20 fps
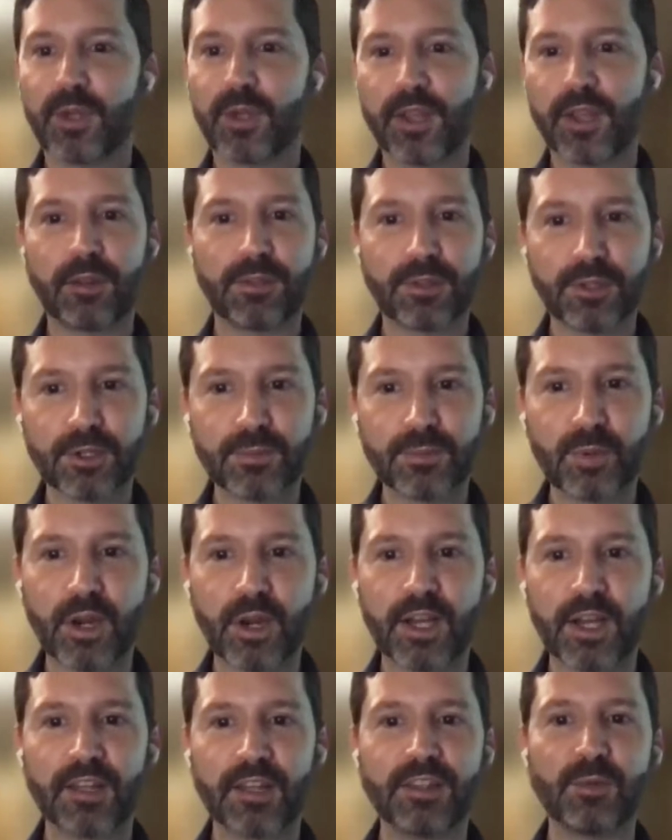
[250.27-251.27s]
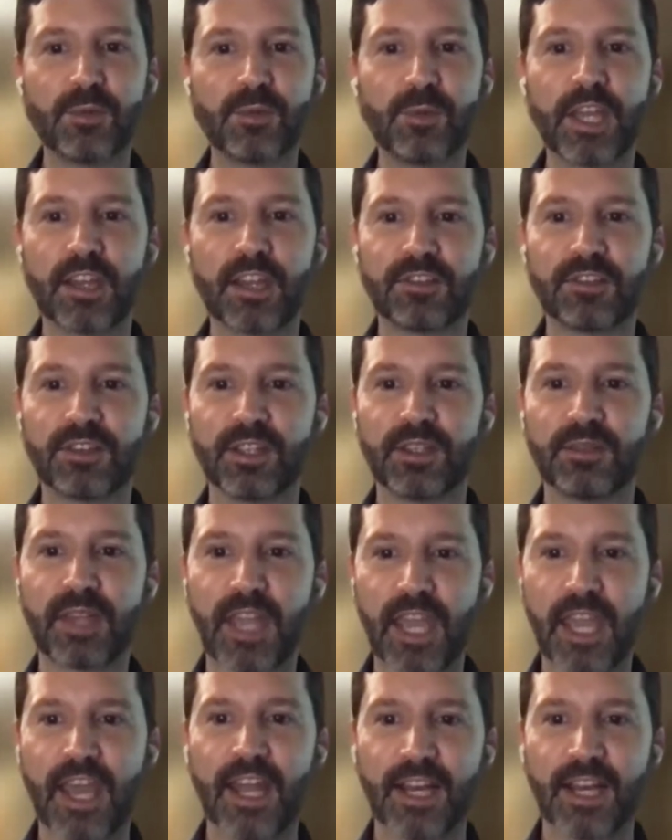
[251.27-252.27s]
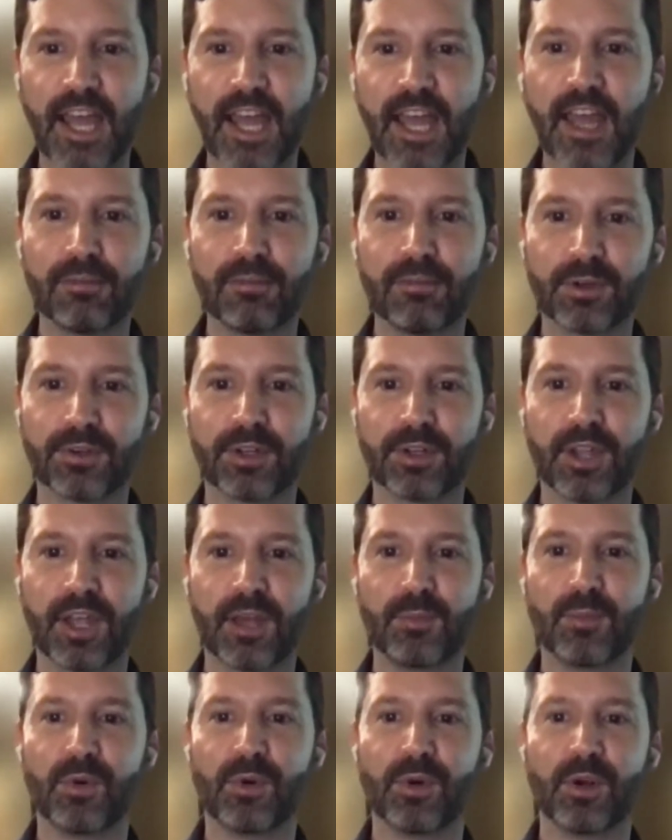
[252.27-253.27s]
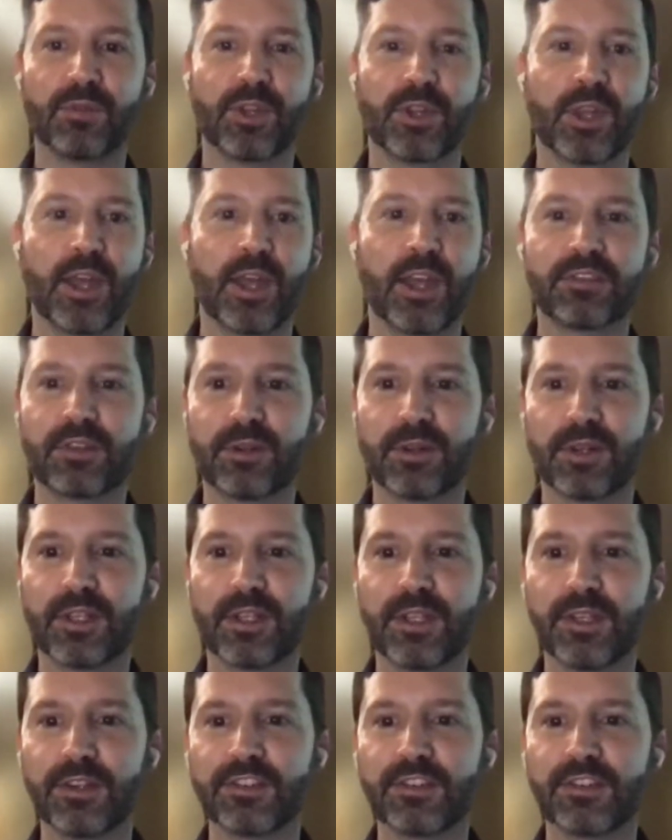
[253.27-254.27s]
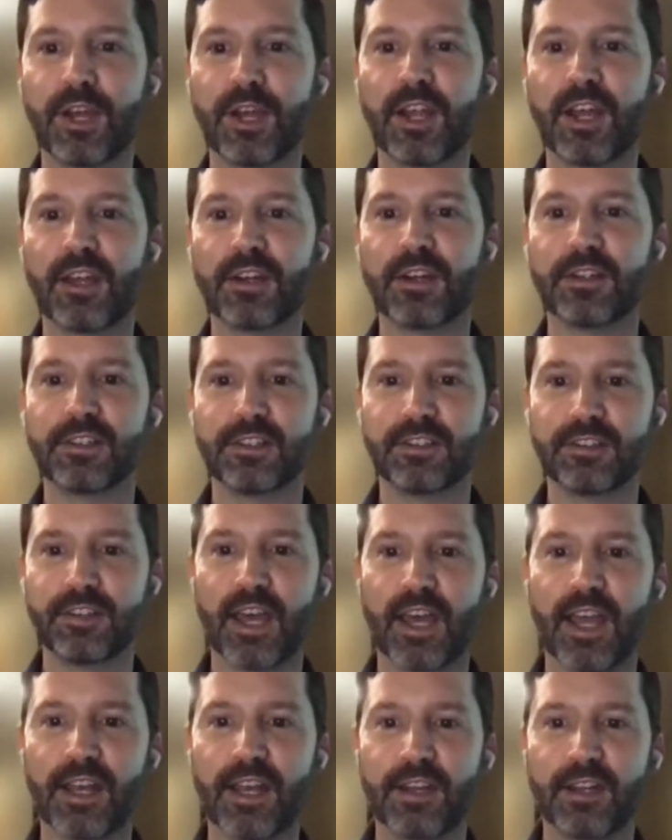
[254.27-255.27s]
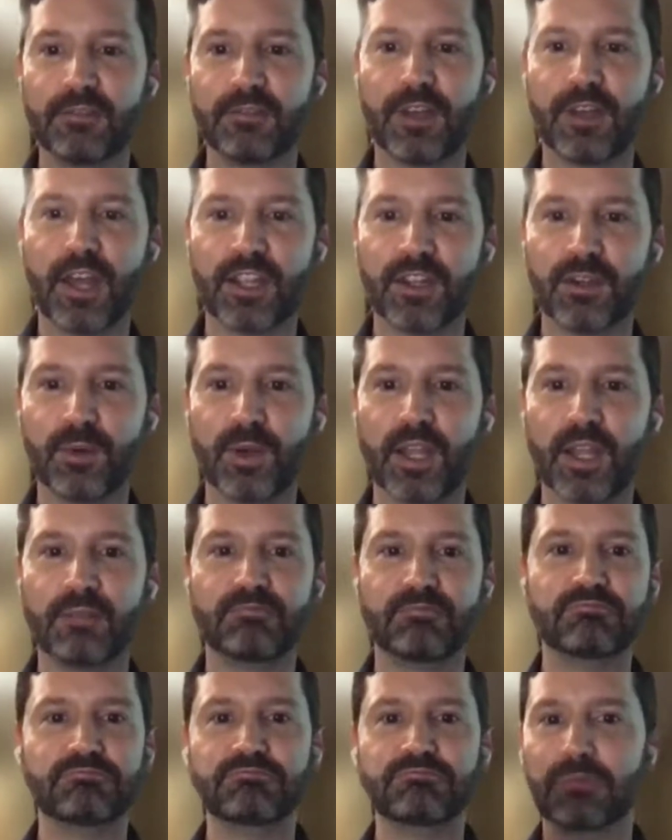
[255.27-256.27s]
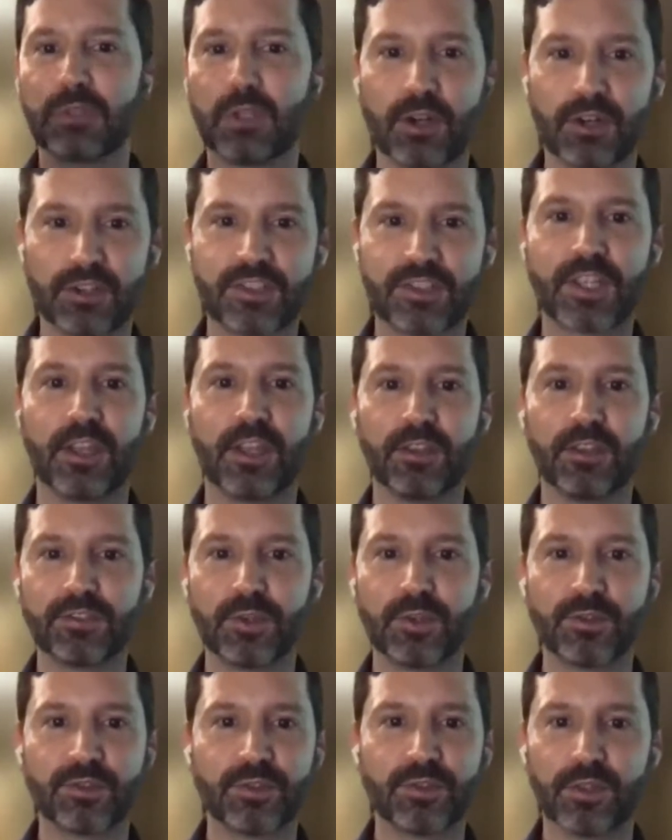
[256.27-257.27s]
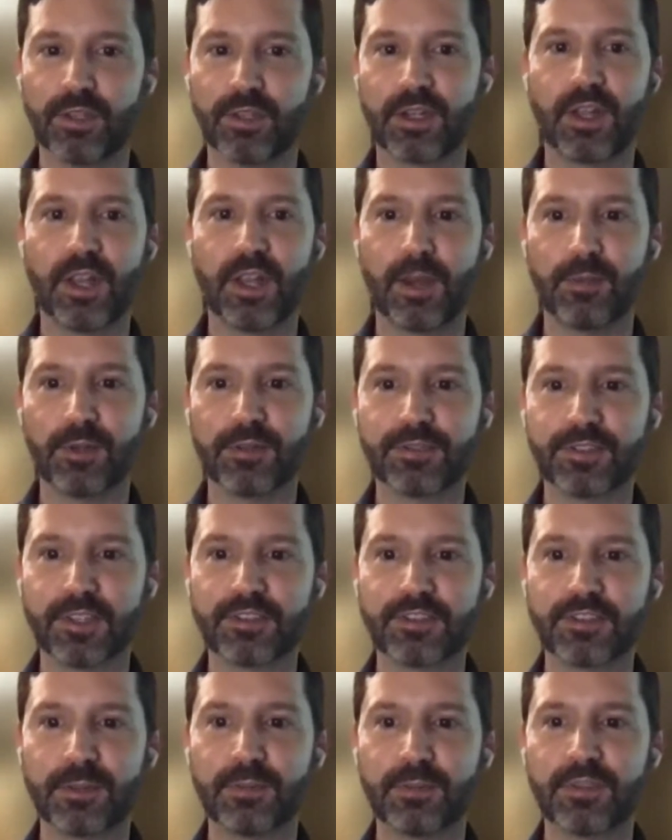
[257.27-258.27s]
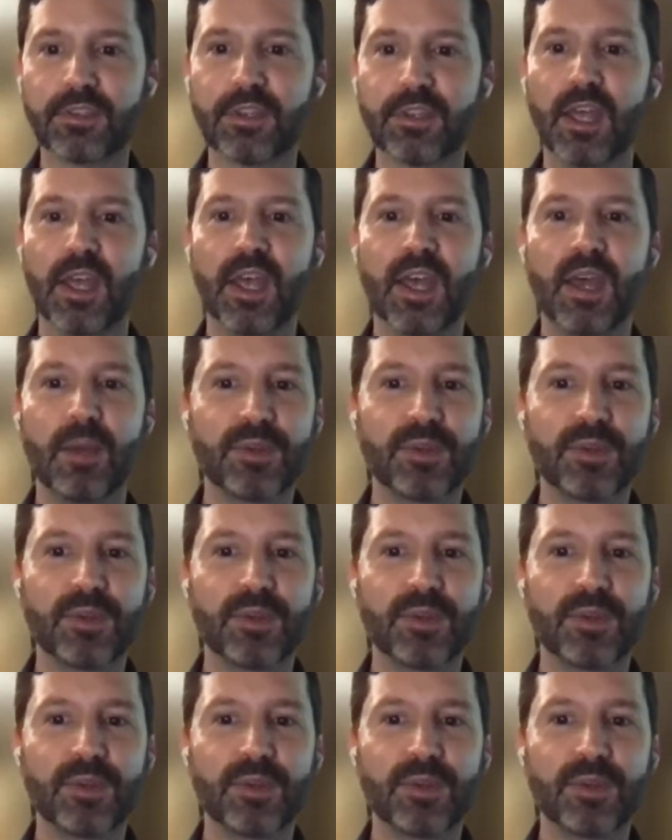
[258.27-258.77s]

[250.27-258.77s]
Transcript: So on that third point, I think we actually can and have learned a lot more over the last 30 years about how to design and evaluate large-scale social and collaborative systems.